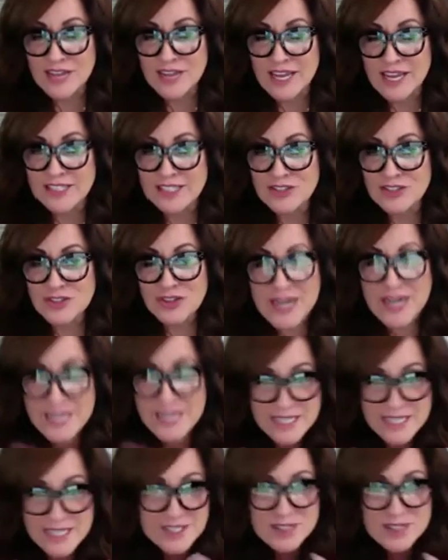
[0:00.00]
and try
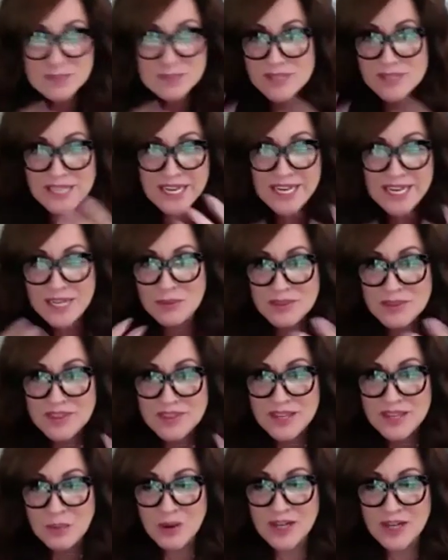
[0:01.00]
to explain what
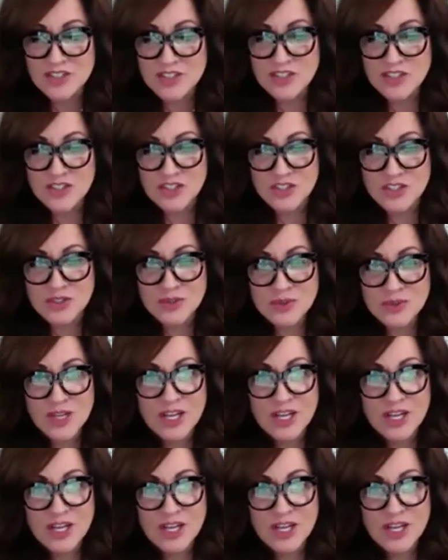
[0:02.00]
they want to do.